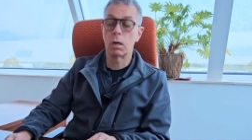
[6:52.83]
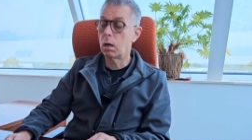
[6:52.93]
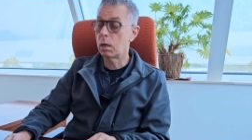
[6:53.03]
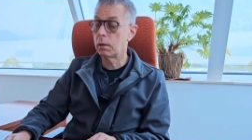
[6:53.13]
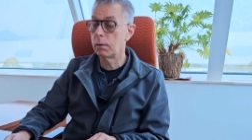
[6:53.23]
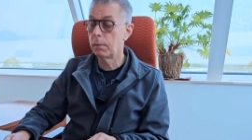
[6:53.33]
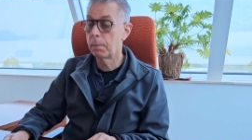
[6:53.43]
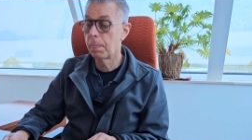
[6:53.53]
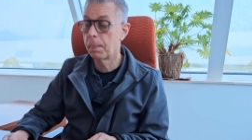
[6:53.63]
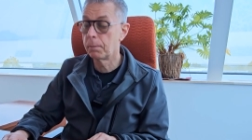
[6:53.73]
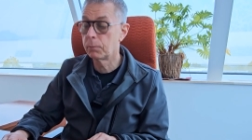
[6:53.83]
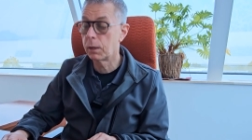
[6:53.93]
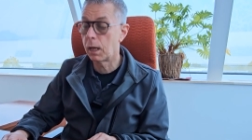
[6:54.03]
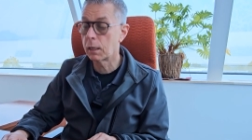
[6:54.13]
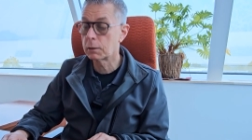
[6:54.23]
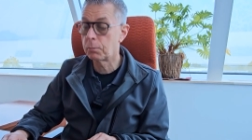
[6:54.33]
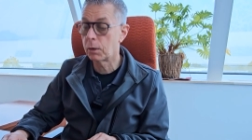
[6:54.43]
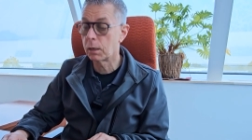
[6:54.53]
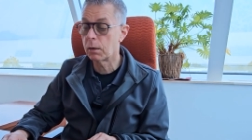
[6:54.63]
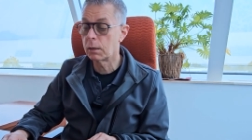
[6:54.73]
on
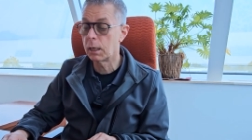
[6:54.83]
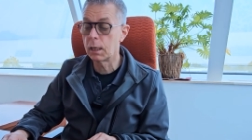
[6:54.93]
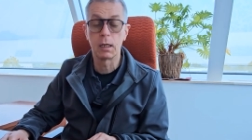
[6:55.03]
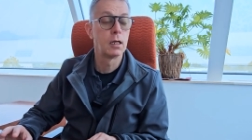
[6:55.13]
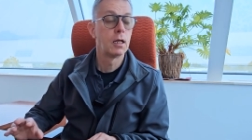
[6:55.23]
exporting our data.